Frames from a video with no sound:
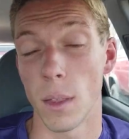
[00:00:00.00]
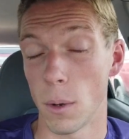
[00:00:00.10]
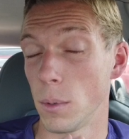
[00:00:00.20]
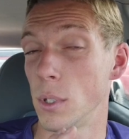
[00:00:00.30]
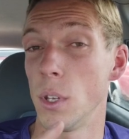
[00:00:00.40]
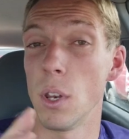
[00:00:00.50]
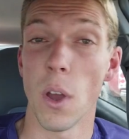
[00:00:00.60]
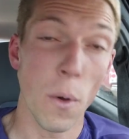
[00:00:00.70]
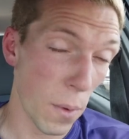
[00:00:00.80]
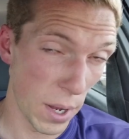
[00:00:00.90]
There was
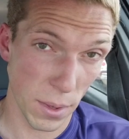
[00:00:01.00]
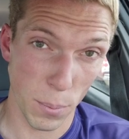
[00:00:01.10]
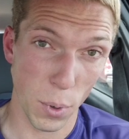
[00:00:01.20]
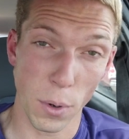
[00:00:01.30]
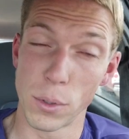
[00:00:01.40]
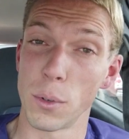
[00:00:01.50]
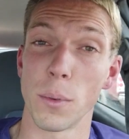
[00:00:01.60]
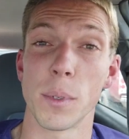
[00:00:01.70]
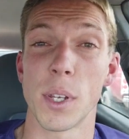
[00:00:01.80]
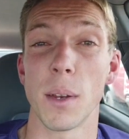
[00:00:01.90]
no way the Pro
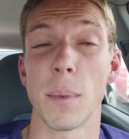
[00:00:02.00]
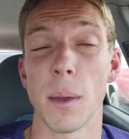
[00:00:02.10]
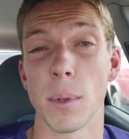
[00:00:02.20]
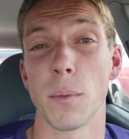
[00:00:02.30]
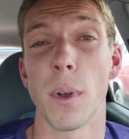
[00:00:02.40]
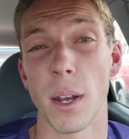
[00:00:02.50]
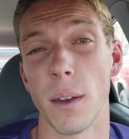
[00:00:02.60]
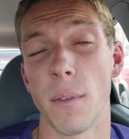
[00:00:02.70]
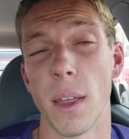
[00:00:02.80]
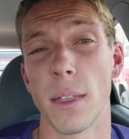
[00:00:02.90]
Tour was going to be able to run an
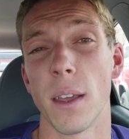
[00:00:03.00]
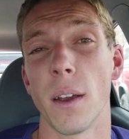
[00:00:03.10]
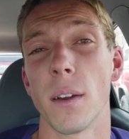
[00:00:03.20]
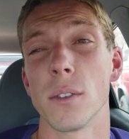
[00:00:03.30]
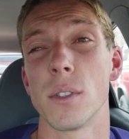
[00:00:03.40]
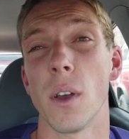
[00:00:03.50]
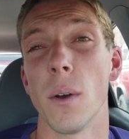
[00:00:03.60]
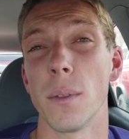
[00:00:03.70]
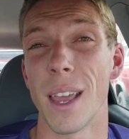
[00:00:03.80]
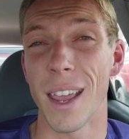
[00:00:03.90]
event there,
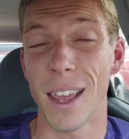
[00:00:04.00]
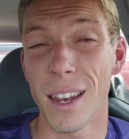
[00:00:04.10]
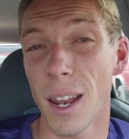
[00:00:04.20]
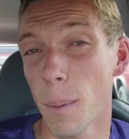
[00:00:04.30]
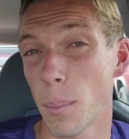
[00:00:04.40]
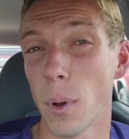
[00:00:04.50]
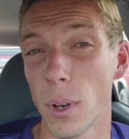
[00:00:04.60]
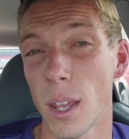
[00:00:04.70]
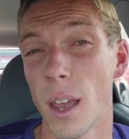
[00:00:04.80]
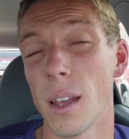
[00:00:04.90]
so they ended up
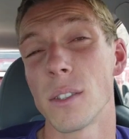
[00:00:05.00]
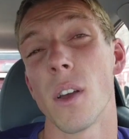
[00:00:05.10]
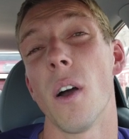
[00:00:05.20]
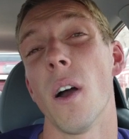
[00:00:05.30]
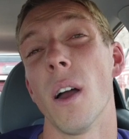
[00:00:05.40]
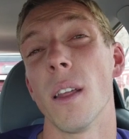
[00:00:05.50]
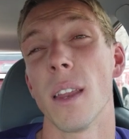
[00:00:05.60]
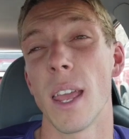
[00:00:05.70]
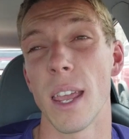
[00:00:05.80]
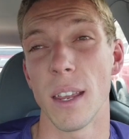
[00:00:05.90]
putting us
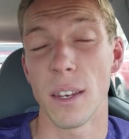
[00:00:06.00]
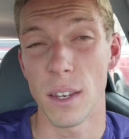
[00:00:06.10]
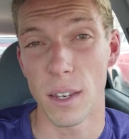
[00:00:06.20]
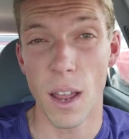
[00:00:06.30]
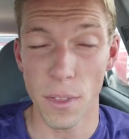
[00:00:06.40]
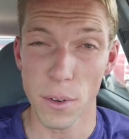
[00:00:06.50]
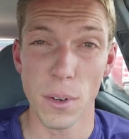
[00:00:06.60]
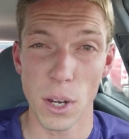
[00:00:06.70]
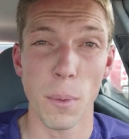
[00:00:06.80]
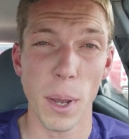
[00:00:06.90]
on another
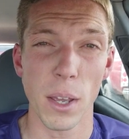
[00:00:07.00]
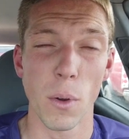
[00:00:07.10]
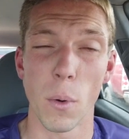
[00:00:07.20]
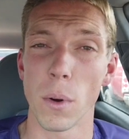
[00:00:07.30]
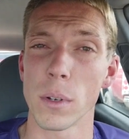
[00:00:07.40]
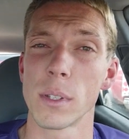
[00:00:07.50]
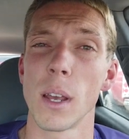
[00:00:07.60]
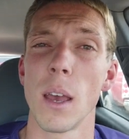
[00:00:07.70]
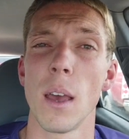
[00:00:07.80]
nearby course,